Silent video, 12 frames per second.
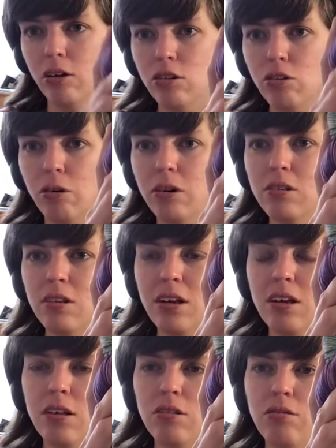source
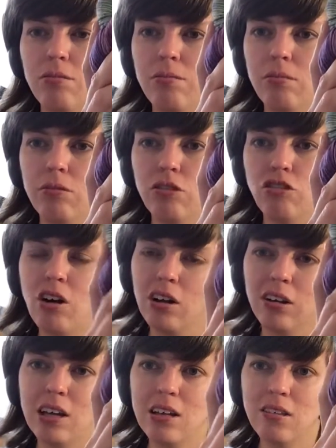is
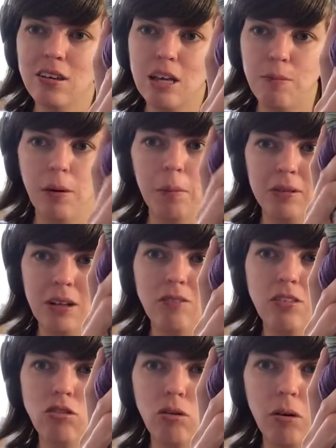struggling to keep up with
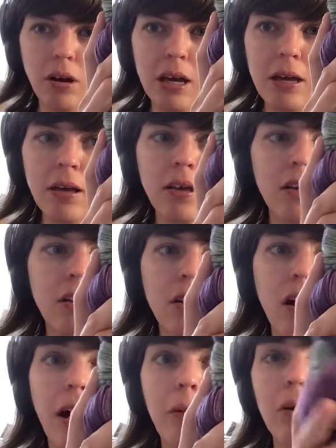inventory.
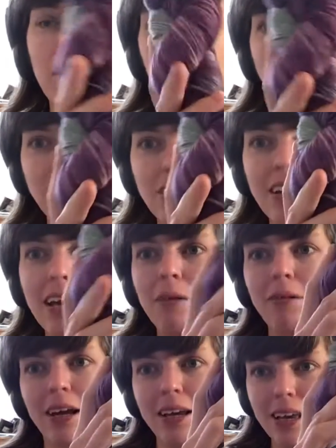I will get more DK
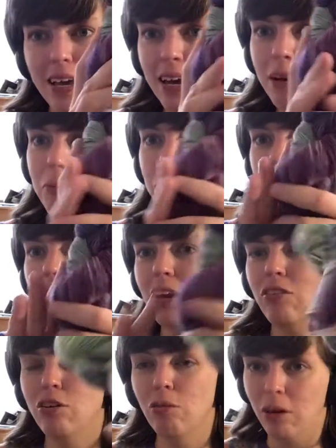when I can, but
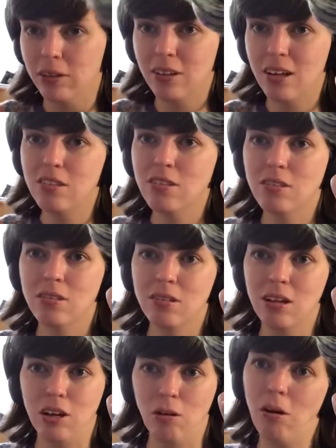if you want this
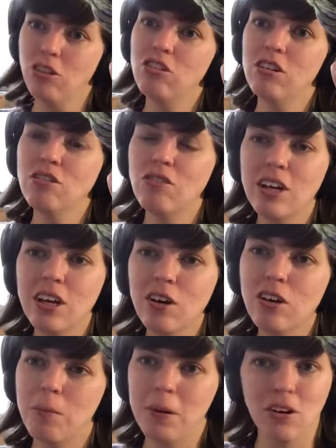and you're watching this video,
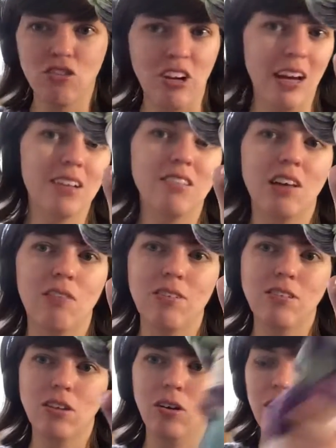you better check and see
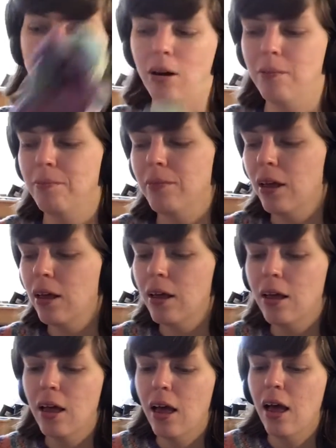it's still here.
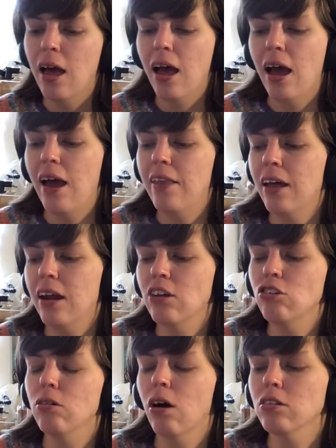And then I
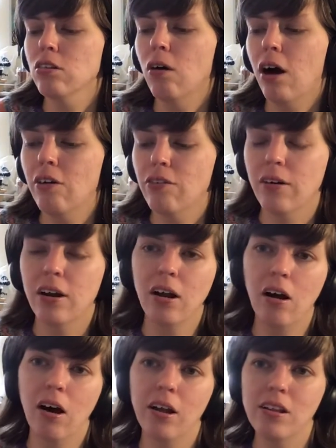do also offer it
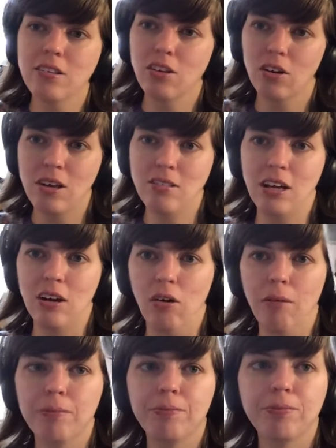on the Silky
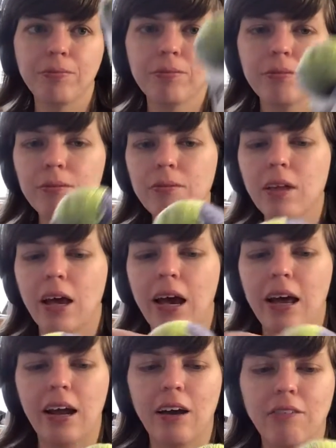Single.
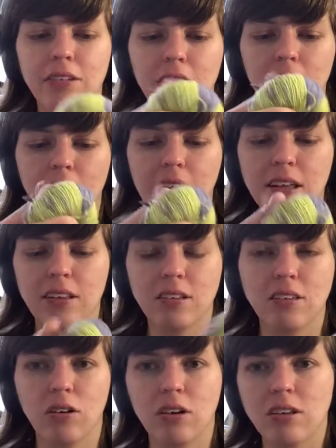And I really like the
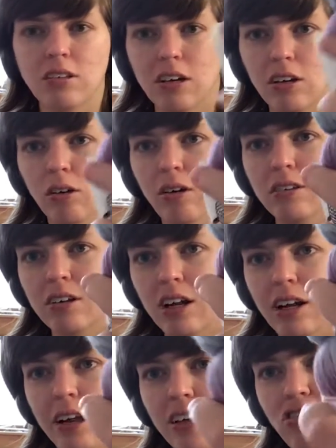Silky Single. It's got a
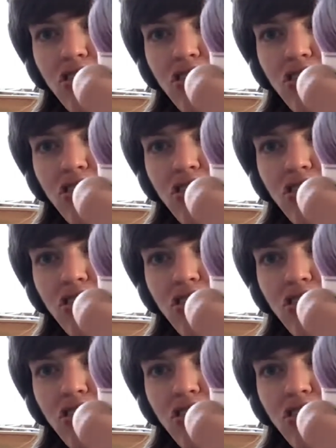nice